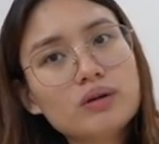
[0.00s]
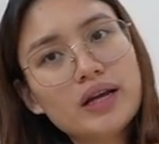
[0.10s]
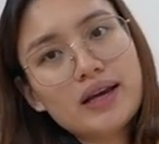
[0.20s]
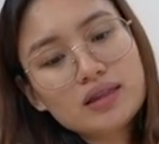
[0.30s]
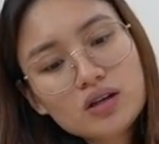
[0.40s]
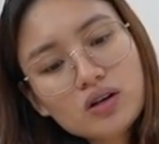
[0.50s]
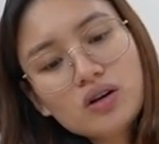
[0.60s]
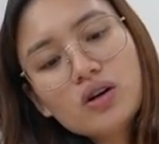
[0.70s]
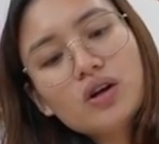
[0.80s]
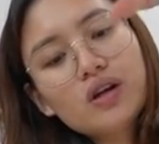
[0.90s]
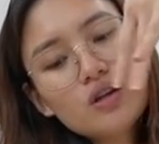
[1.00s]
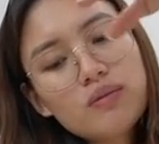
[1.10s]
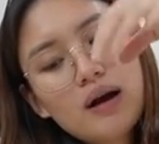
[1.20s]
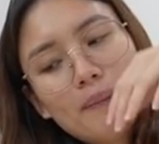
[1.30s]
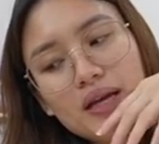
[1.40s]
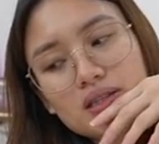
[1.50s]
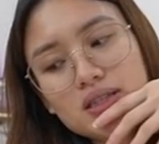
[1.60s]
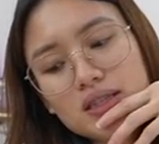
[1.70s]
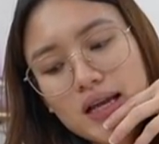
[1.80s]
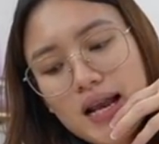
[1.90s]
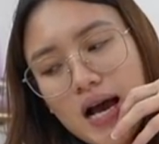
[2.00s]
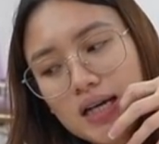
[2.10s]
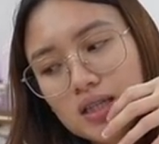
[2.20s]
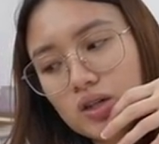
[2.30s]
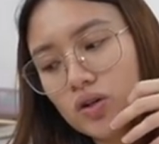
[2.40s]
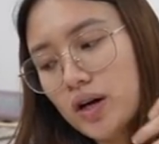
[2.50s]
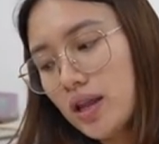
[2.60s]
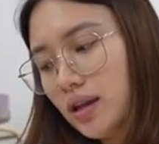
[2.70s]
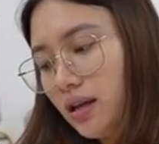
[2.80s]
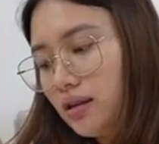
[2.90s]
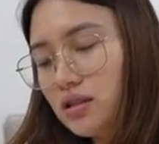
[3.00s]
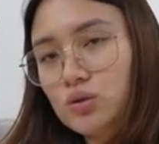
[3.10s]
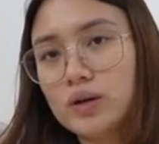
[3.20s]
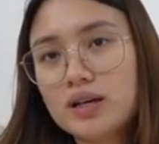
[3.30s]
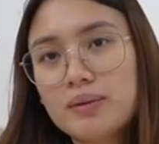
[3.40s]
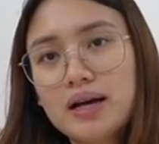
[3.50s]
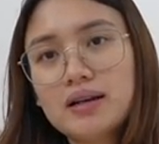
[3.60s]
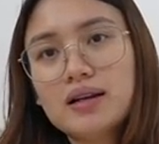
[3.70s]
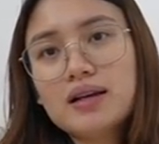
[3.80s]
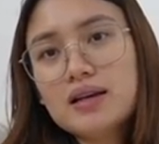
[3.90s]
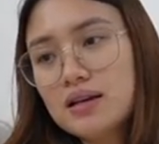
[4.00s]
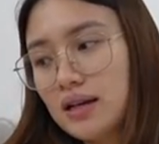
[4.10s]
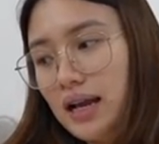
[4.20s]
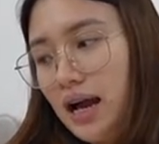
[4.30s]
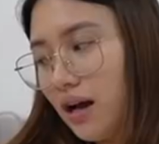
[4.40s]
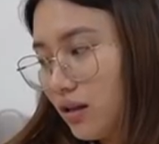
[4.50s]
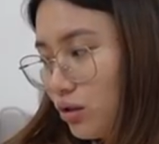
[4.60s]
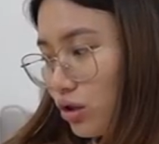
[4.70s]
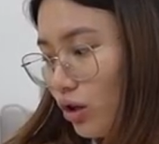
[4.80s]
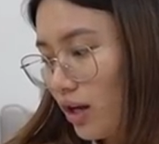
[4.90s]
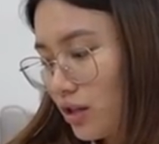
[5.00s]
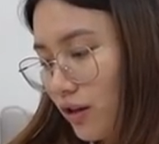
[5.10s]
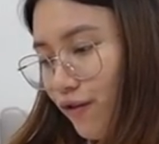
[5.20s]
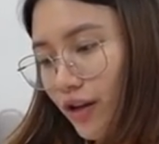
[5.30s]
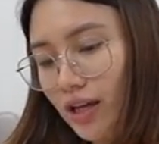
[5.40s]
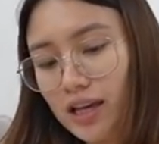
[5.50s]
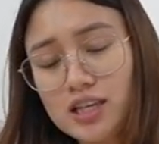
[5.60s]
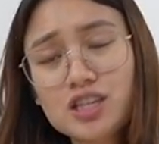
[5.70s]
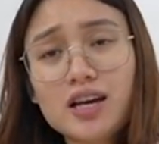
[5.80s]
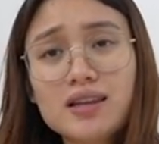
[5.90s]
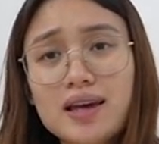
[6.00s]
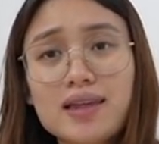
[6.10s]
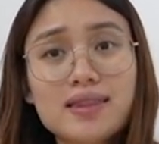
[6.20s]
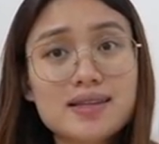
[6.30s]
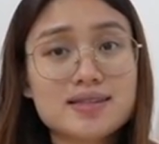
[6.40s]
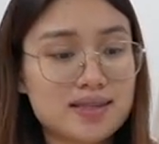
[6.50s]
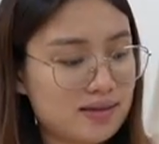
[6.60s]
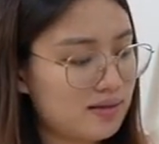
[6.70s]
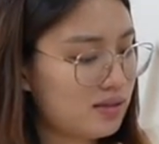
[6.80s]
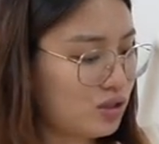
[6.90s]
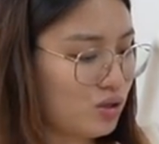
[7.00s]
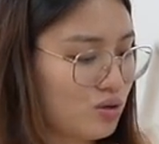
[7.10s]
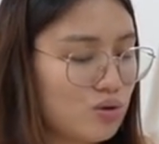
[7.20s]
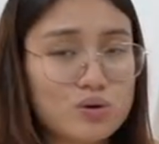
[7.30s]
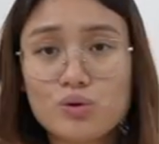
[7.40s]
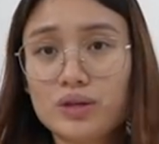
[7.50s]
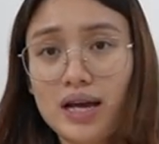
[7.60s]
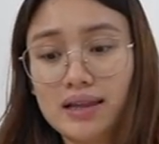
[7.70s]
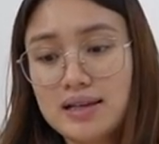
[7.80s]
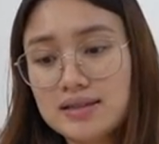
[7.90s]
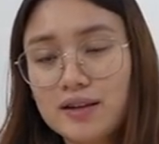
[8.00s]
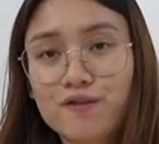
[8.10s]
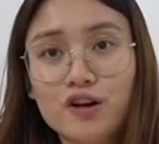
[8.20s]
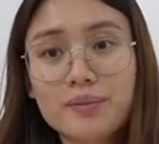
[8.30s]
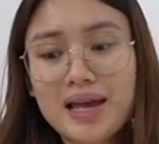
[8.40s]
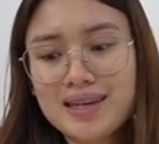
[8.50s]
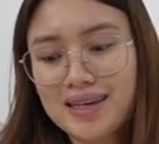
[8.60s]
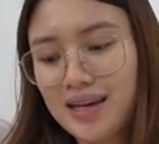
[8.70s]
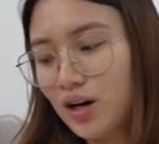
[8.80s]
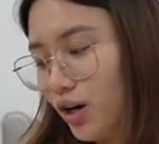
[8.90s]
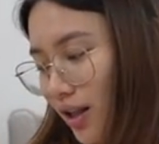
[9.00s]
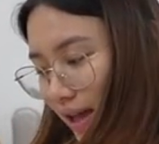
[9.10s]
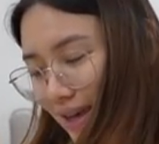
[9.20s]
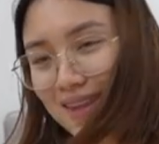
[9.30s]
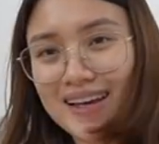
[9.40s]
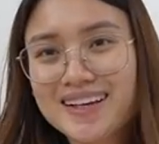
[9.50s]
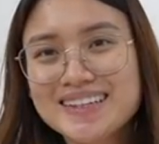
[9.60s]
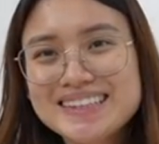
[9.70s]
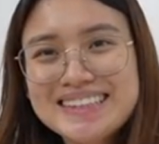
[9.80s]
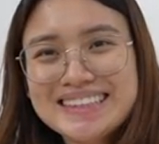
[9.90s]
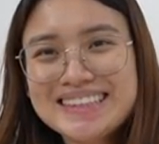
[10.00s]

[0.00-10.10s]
Like ito, mga bedsheet kailangan ko. And then this one naman, kailangan gusto ko lang siya for the kitchen and that's it. So yeah, that's it for my IKEA haul, I think.